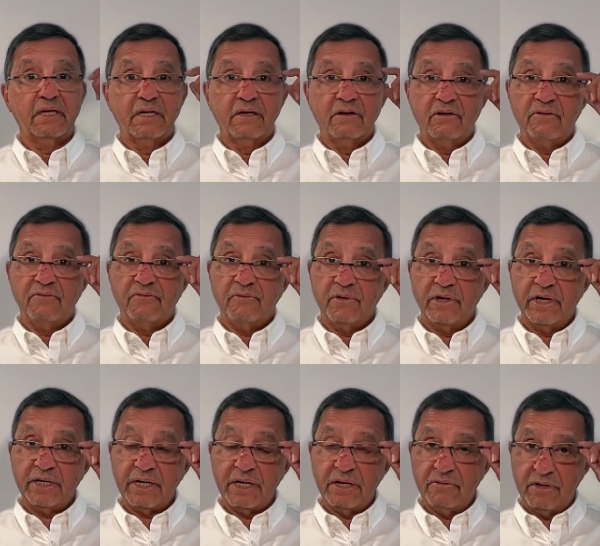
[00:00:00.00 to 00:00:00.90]
of
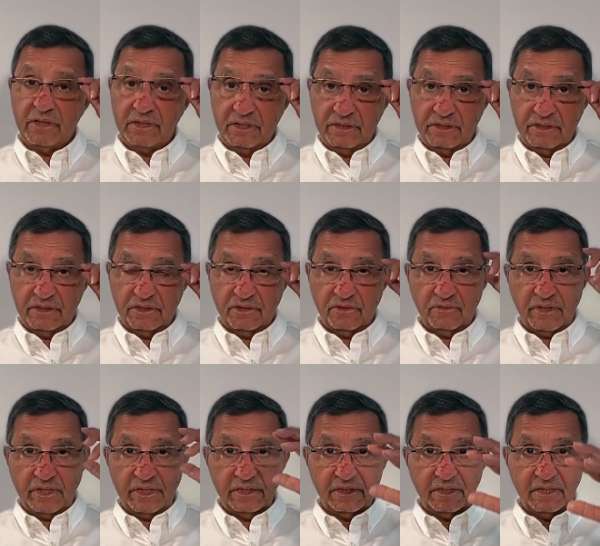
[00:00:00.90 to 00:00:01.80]
working with the
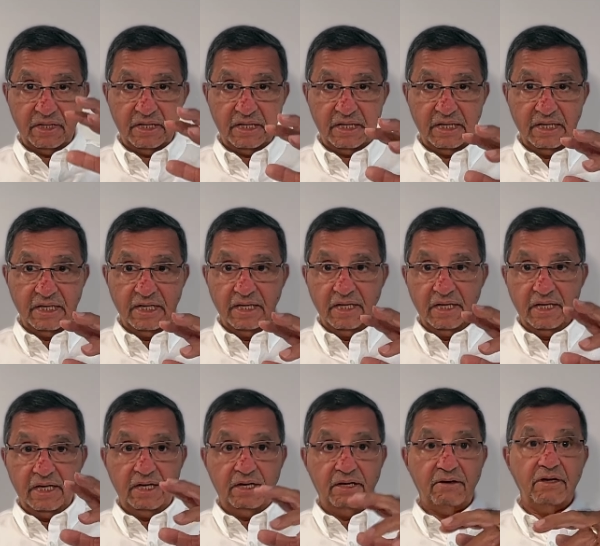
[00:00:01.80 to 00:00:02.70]
situation
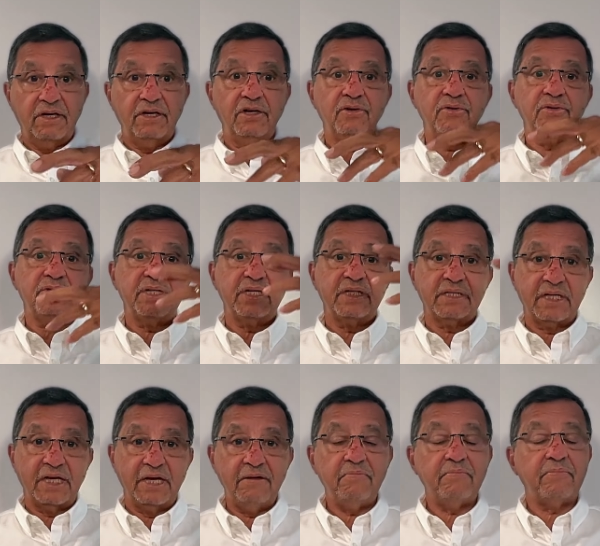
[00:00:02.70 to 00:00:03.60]
and reduce its
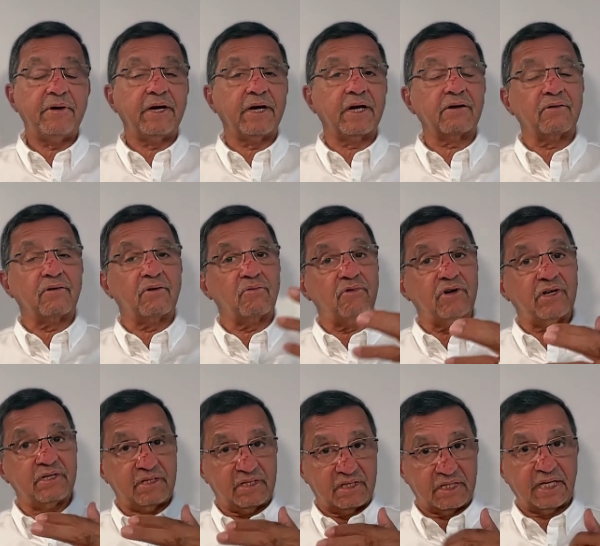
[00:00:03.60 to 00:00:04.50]
impact on
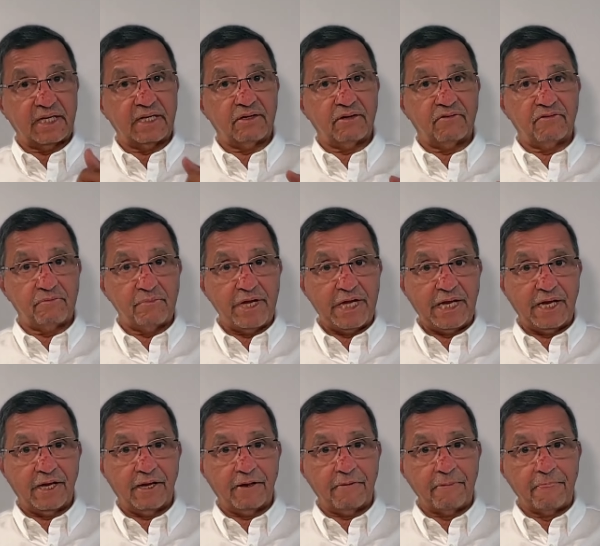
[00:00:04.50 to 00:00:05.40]
one's state of
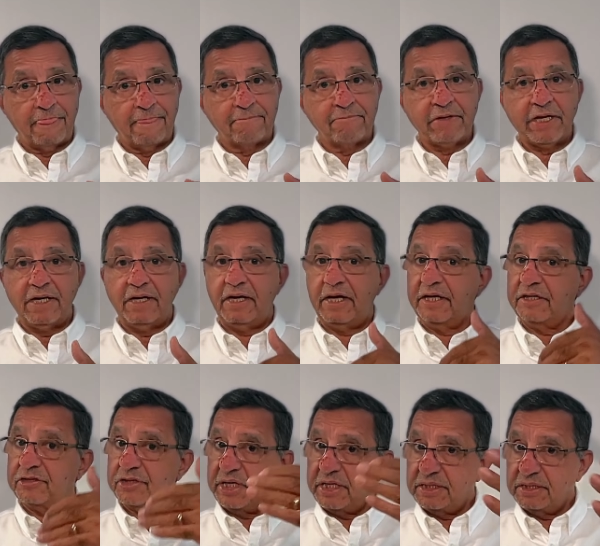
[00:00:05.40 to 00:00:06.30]
being. Like
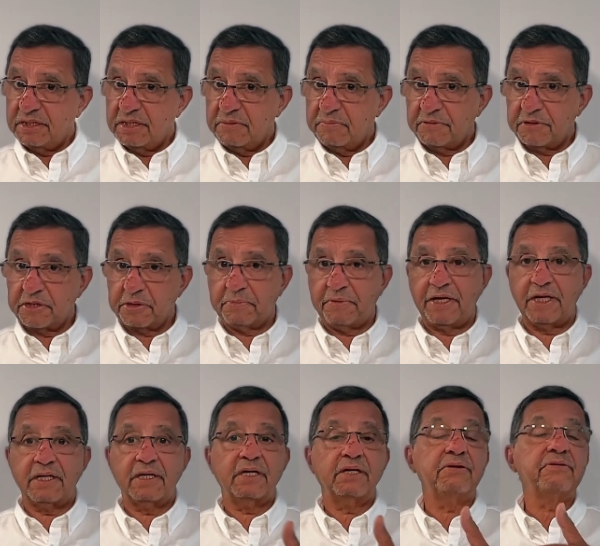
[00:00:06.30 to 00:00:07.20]
changing
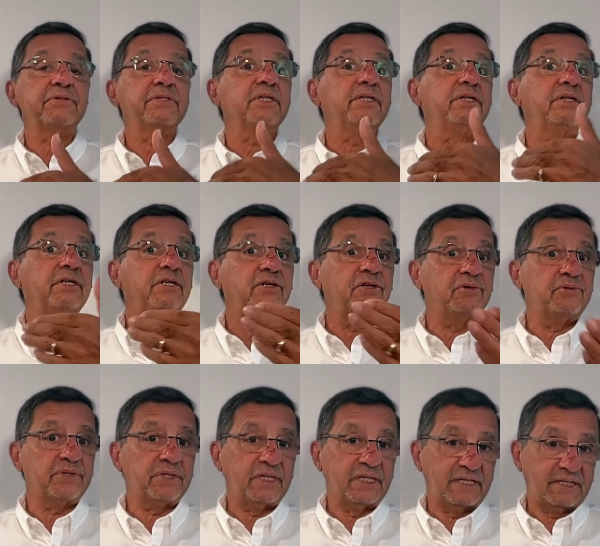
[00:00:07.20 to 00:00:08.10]
perspectives and
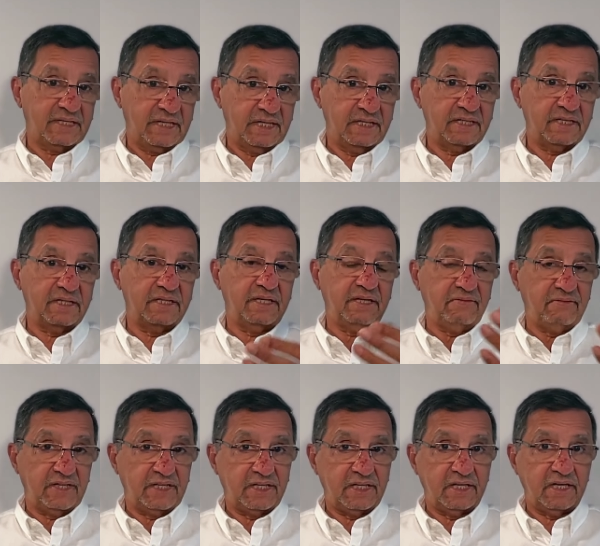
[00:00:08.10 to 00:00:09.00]
reducing
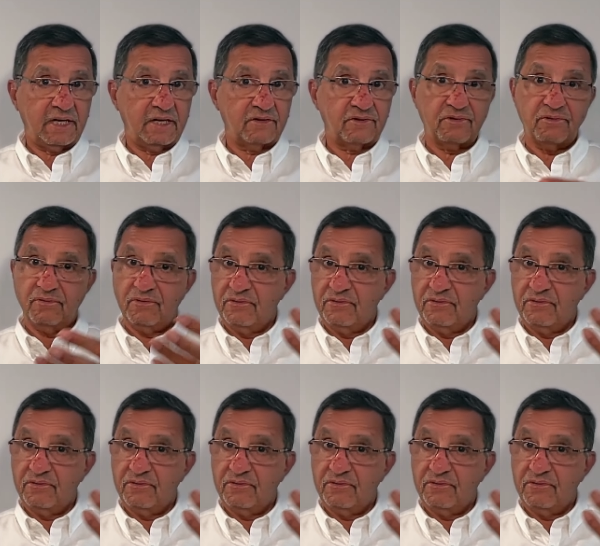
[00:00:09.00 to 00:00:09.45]
sensitivity are two